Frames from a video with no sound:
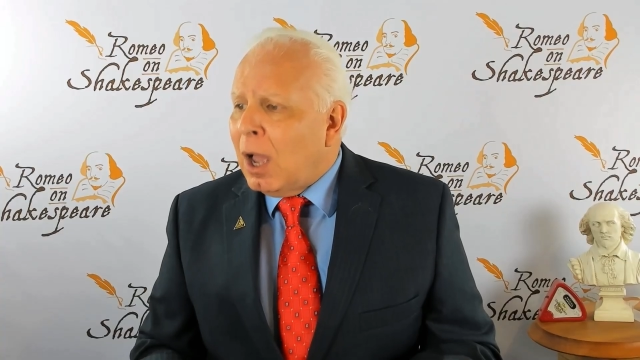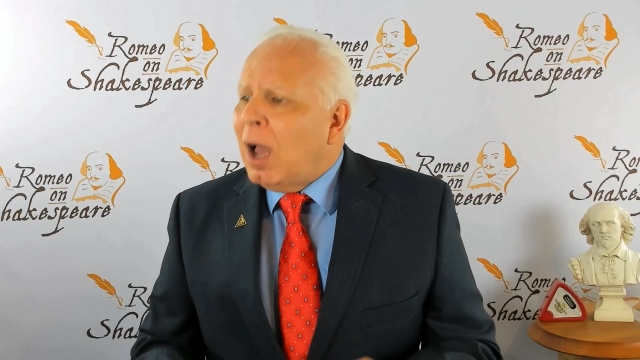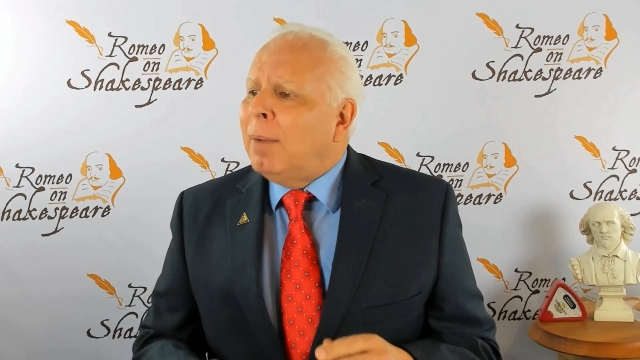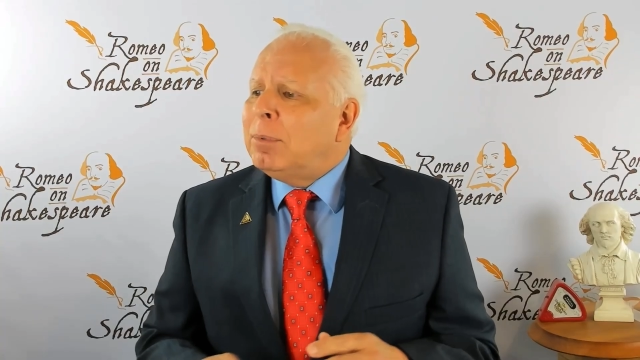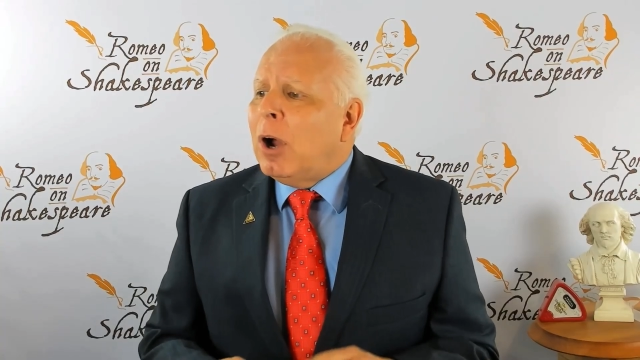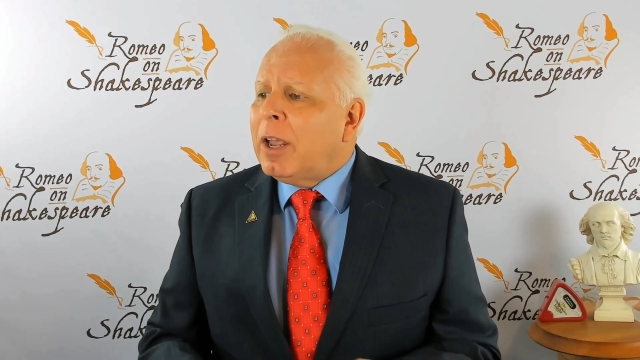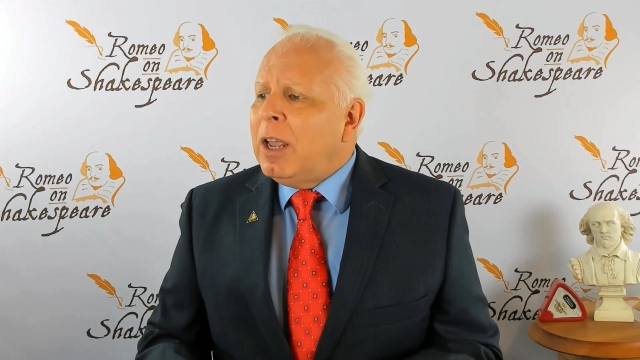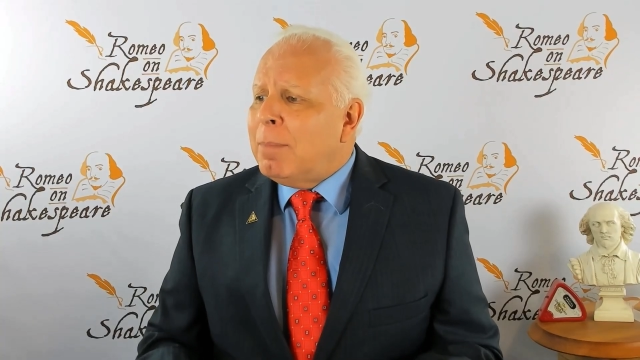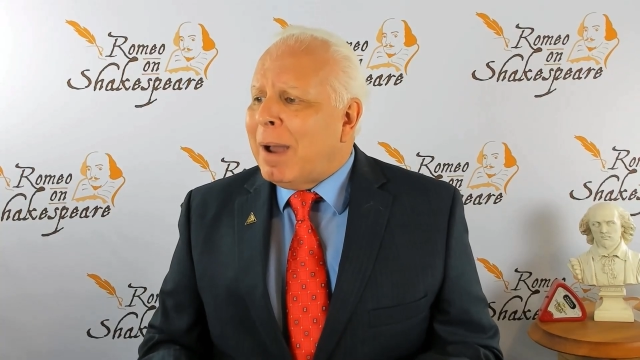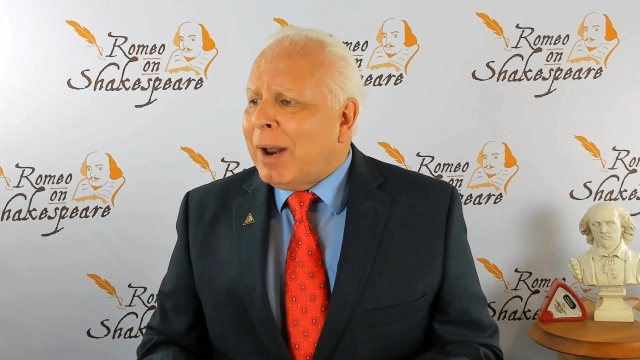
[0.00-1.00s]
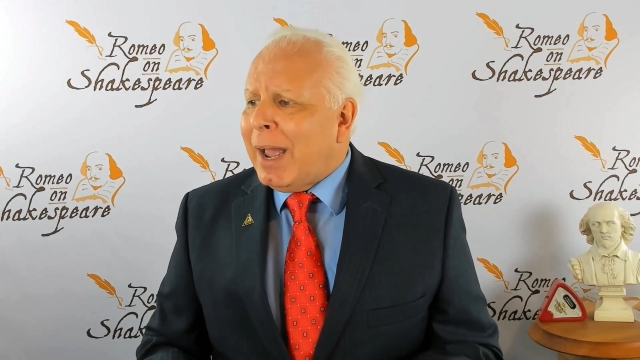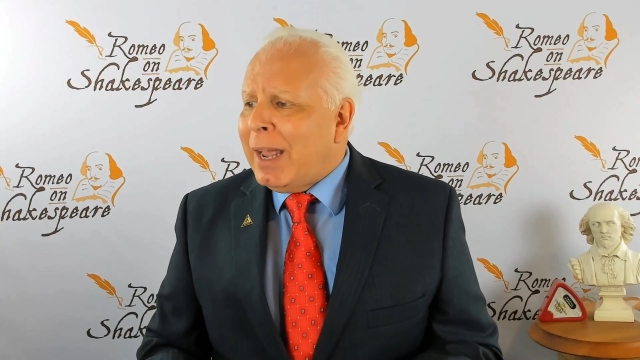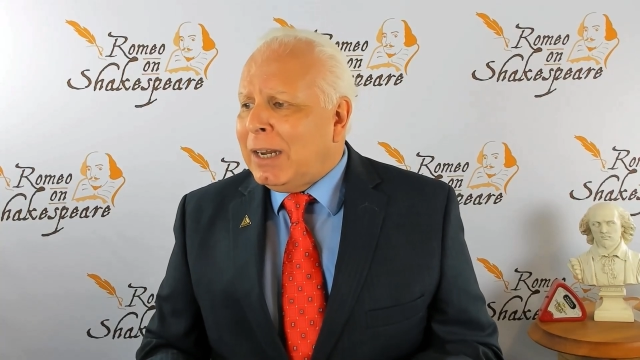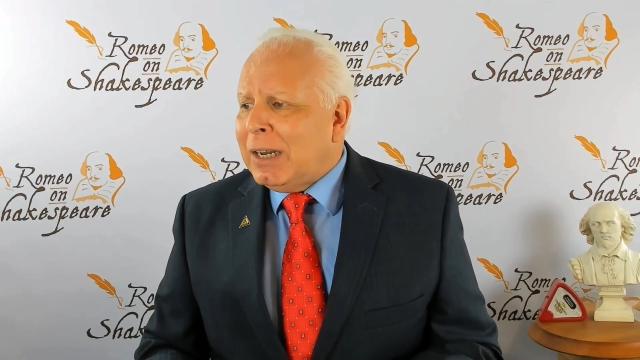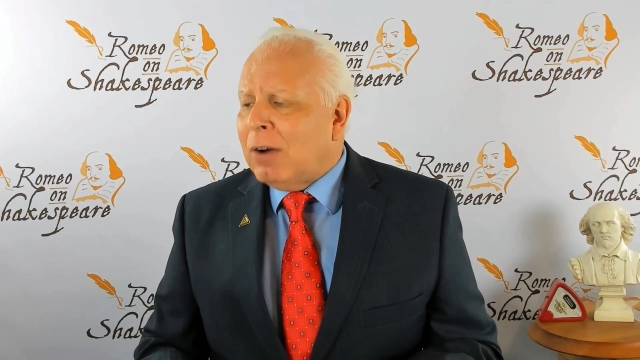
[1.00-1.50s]
I'm talking about
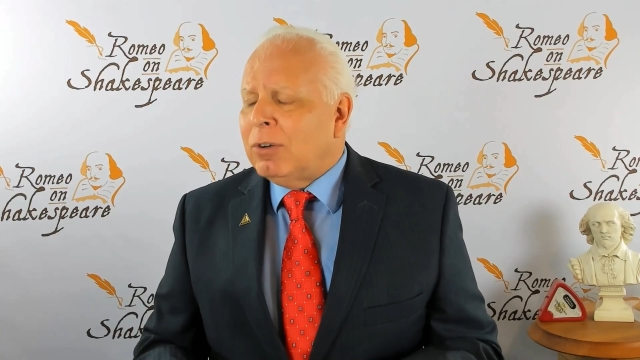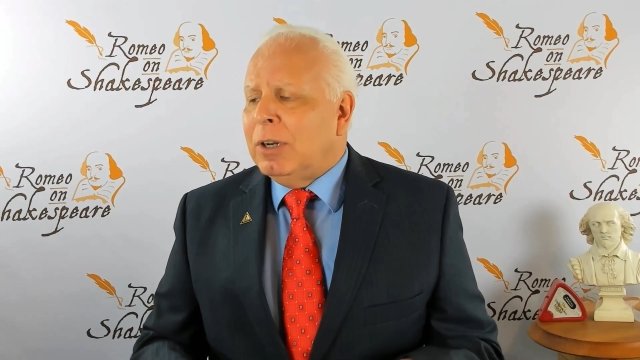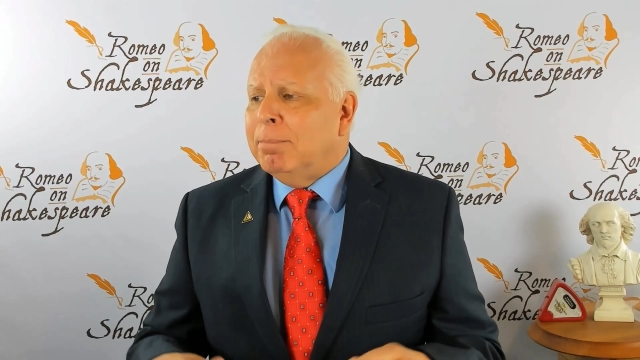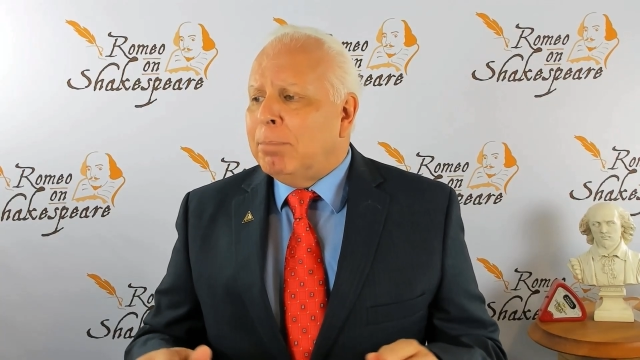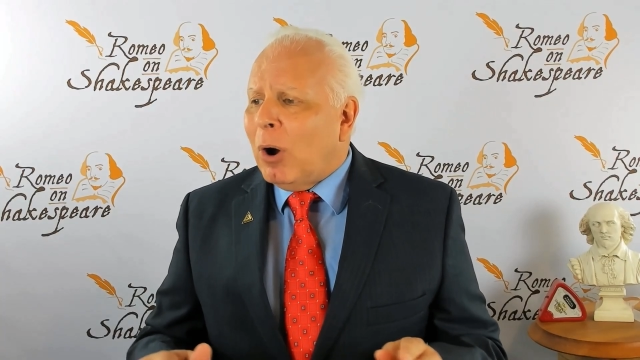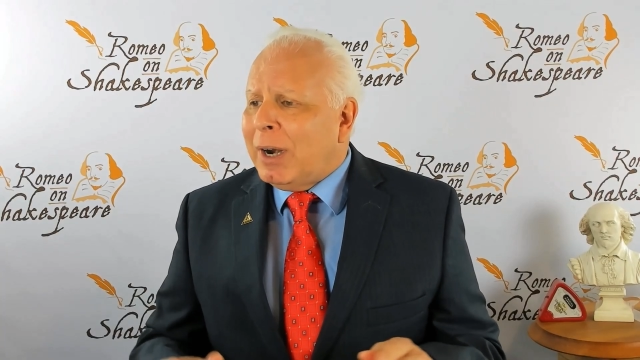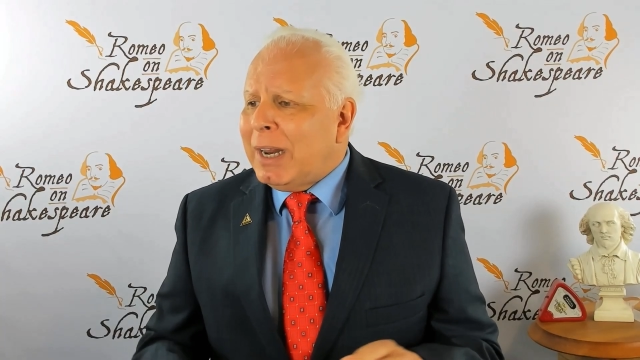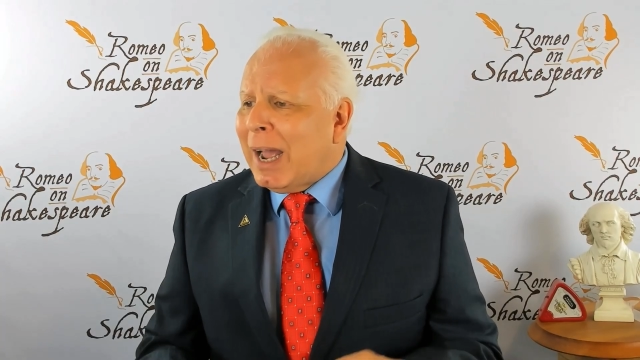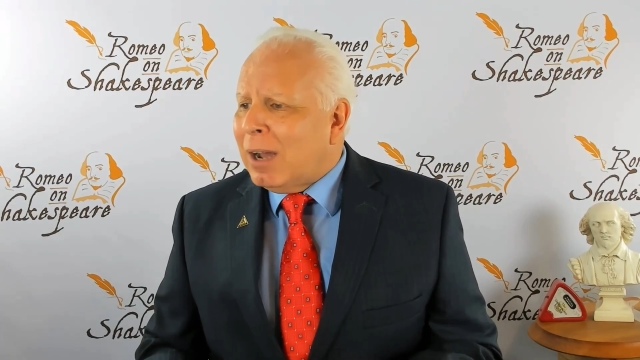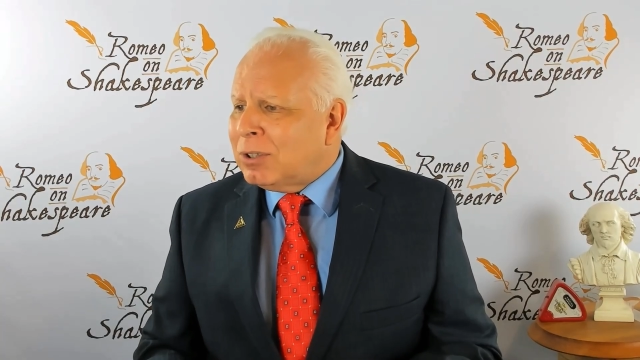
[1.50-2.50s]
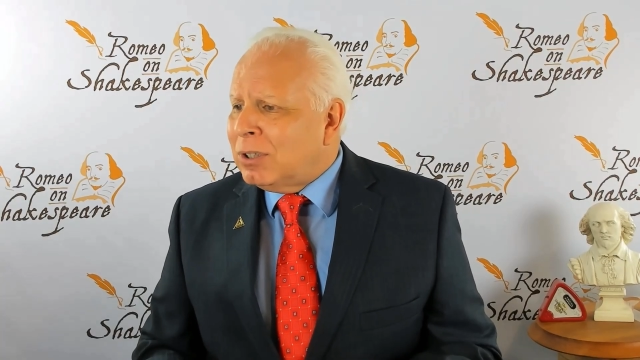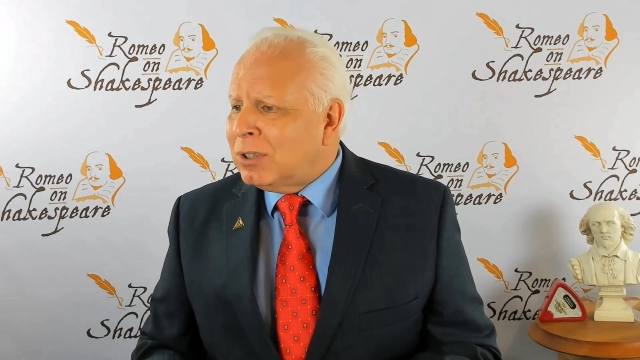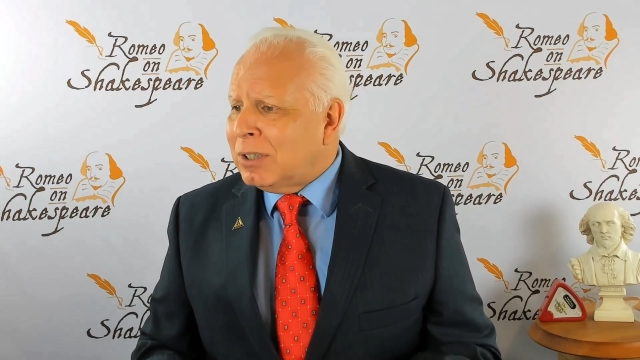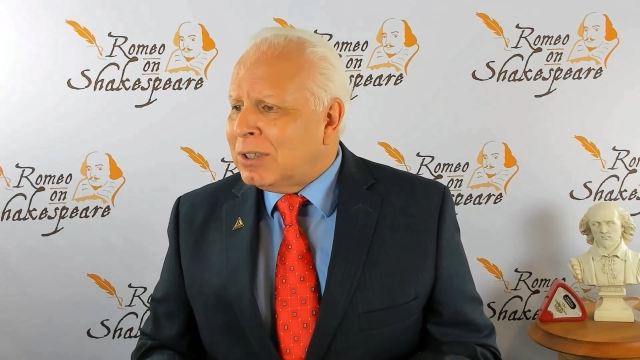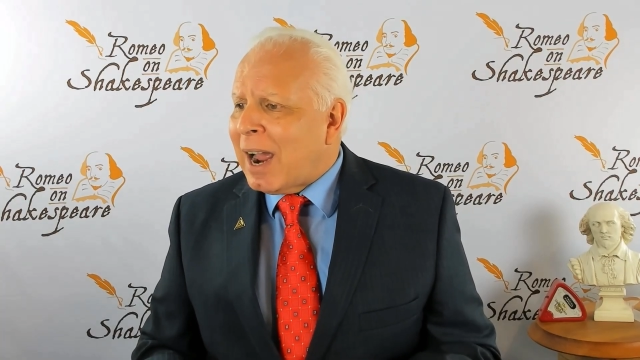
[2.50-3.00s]
hanging out in bawdy
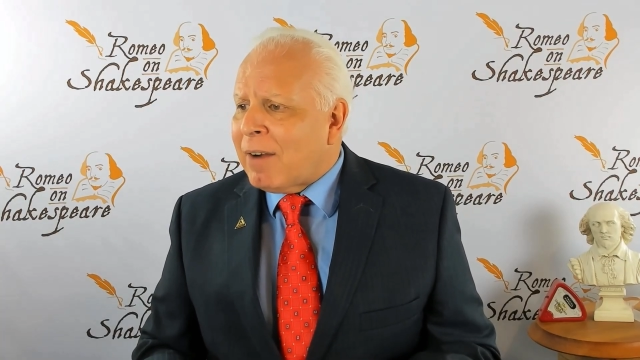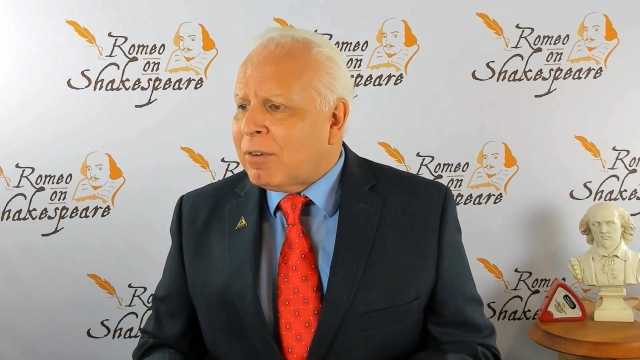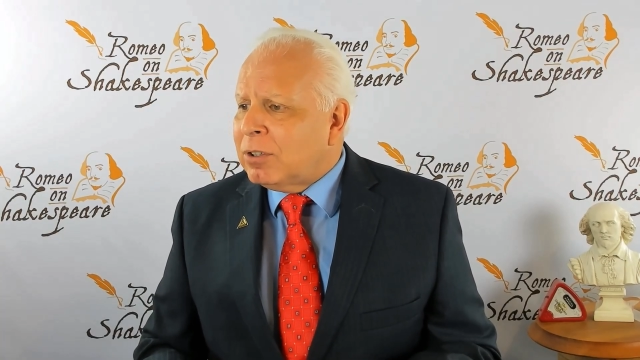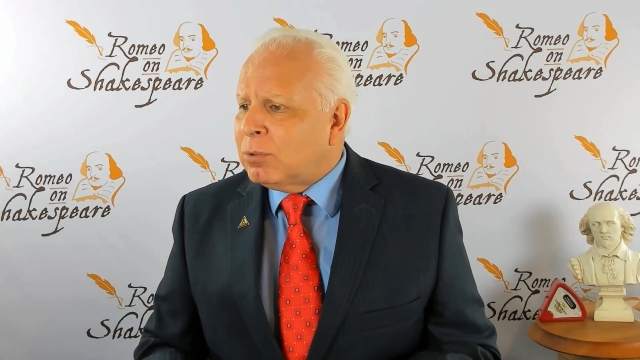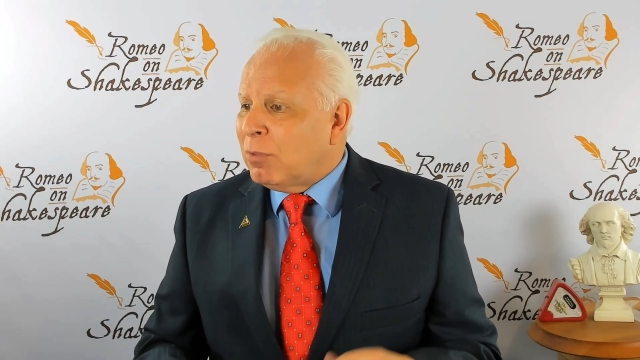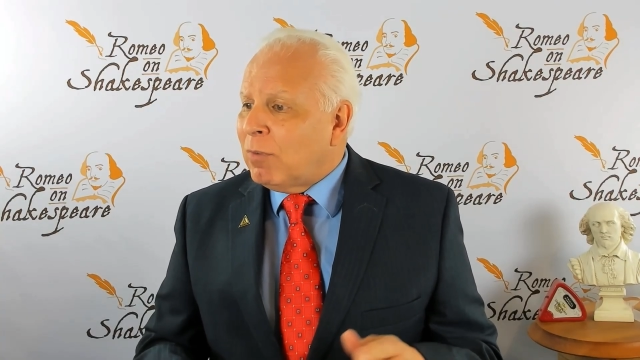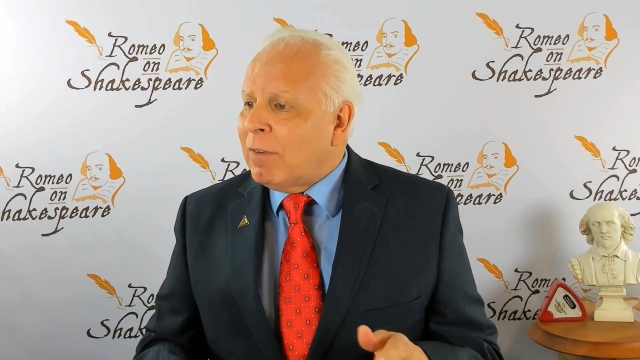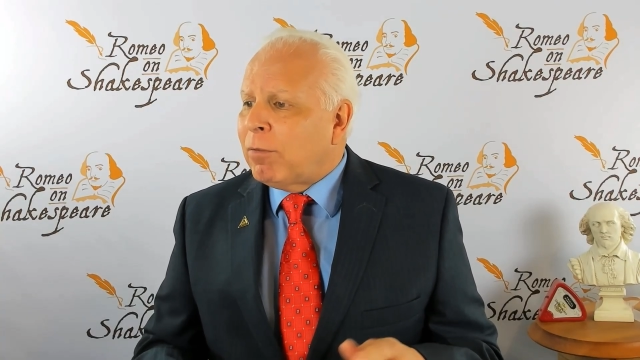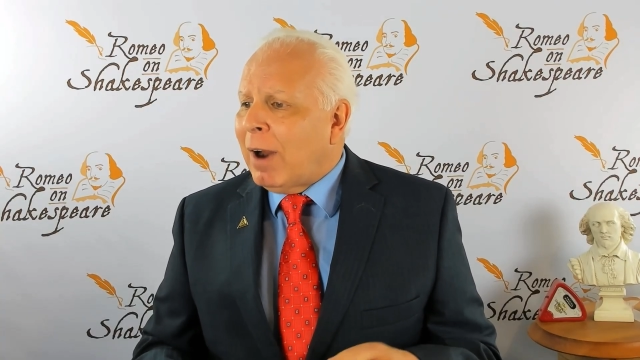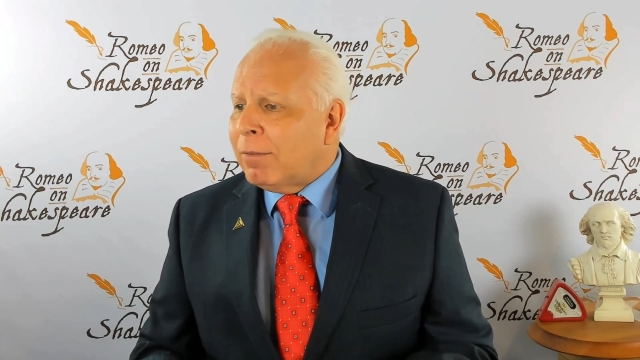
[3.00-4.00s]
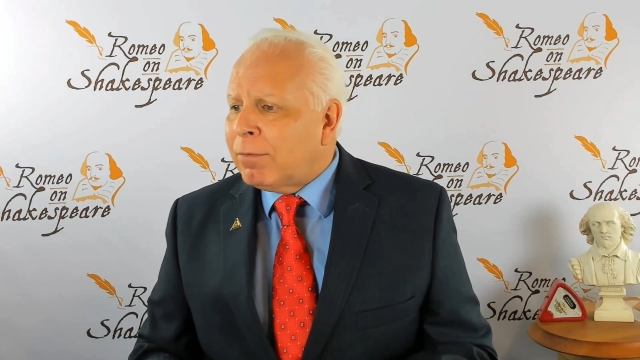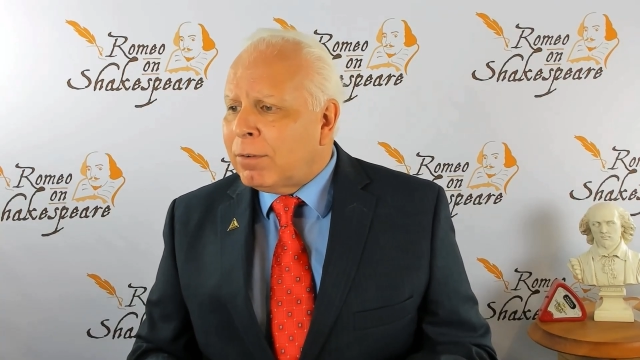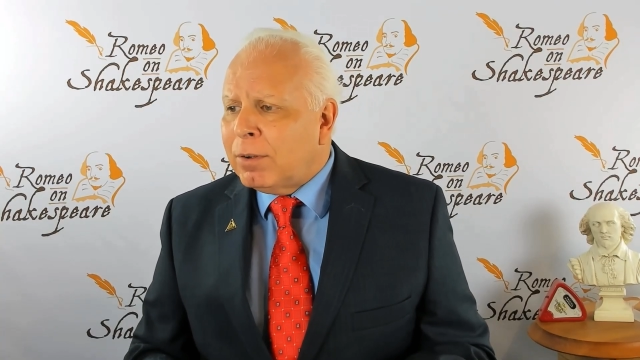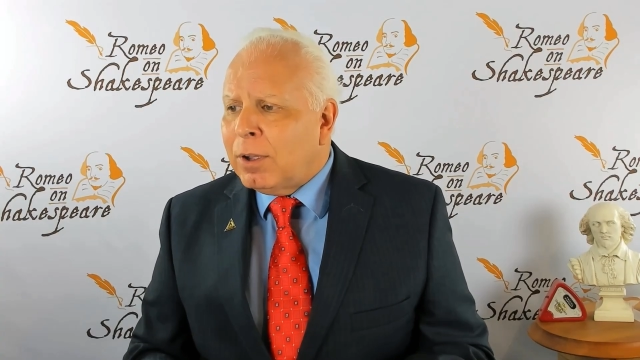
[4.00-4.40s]
houses and taverns with riffraff.